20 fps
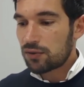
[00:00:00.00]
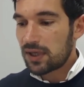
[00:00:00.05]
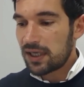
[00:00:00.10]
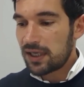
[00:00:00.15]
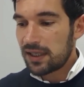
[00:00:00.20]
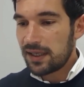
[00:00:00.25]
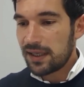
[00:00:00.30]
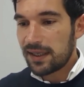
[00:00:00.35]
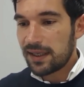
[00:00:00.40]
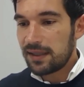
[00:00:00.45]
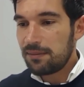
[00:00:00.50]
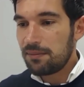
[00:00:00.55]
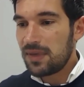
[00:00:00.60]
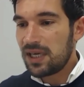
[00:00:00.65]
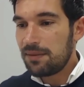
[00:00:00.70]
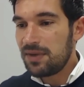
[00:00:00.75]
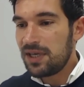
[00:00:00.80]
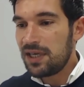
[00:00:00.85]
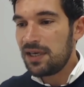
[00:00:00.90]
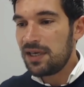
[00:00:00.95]
and
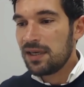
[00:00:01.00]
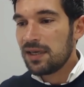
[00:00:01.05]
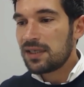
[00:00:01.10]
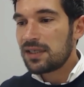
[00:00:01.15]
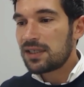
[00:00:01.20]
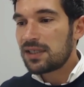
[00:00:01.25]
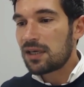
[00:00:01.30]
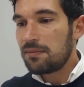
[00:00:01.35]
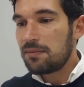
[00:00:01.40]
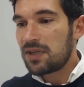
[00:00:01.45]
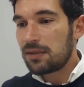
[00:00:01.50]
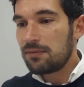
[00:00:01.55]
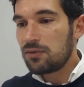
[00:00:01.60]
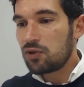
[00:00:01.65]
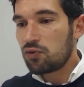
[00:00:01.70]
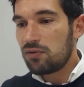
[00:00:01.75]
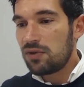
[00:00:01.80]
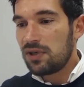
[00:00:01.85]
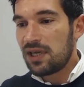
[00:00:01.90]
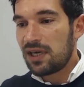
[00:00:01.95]
maybe sometimes
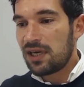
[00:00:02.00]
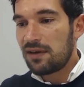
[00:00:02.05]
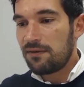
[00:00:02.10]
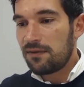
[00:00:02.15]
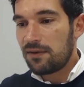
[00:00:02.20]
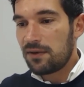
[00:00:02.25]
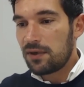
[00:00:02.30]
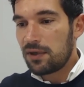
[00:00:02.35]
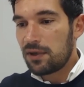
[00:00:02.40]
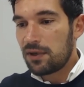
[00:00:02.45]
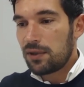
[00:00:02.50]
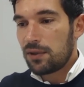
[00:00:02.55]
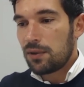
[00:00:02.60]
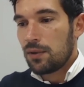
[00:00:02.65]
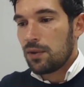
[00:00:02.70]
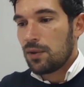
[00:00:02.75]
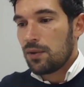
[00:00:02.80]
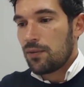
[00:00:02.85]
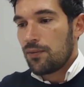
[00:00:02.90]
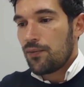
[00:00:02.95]
we'll have
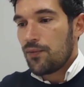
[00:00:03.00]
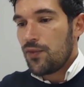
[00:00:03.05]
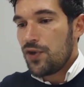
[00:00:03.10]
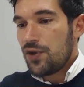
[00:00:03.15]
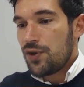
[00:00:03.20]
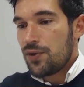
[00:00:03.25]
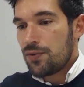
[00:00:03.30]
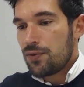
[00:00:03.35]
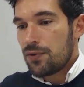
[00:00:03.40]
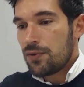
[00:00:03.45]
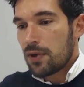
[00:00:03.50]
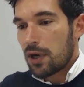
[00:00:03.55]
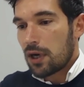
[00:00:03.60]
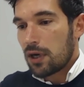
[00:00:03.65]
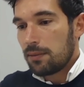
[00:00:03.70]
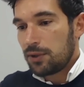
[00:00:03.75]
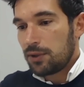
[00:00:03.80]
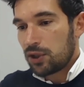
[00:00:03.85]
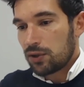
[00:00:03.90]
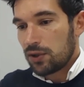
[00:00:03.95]
new
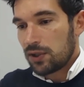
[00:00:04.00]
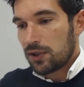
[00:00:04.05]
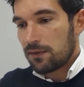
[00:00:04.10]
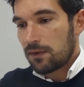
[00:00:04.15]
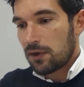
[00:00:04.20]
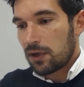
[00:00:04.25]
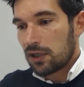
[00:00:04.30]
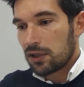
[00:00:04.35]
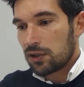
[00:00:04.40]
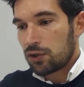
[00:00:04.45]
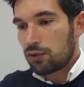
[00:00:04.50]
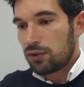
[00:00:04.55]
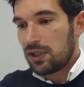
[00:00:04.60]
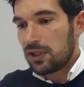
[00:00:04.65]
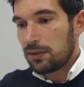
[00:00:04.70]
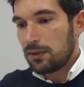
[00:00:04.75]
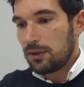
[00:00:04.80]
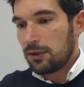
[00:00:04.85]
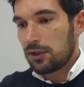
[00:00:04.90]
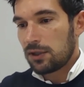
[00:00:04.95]
options for our
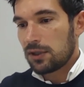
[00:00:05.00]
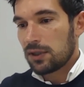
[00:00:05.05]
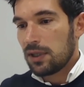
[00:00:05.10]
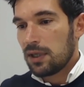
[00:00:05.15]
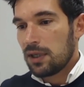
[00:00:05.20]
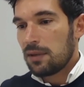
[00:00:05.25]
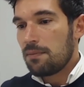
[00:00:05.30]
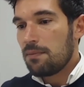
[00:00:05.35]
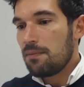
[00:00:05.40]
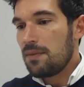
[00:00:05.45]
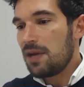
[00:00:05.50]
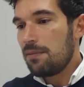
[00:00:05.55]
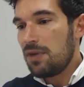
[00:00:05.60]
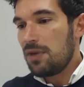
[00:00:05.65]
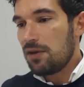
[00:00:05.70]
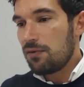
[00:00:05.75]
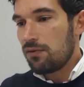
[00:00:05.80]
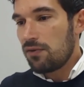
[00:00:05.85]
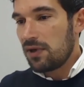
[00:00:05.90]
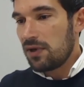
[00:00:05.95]
treatments. Maybe
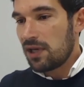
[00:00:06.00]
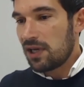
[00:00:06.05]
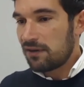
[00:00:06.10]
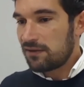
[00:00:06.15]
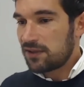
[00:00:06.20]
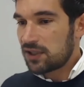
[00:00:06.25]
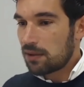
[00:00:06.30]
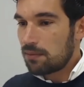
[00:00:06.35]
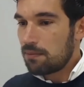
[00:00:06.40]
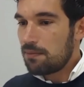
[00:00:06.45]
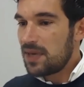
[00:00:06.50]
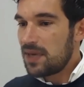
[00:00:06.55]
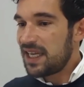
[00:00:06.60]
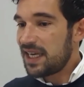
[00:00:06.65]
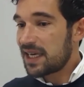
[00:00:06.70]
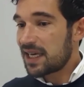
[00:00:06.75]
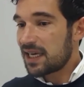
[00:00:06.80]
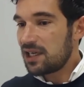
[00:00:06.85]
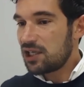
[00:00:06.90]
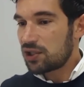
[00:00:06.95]
we will have some
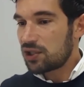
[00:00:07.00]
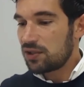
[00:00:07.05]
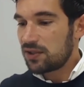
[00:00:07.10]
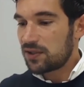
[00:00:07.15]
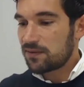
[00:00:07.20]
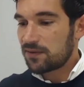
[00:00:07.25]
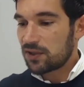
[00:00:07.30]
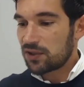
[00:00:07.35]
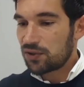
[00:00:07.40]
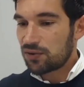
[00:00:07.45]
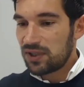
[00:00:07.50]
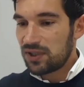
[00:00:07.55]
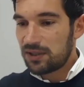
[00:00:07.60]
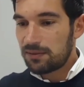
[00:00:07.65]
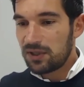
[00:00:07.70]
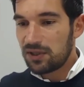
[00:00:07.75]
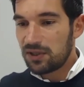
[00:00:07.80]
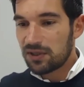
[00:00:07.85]
medications for treatment of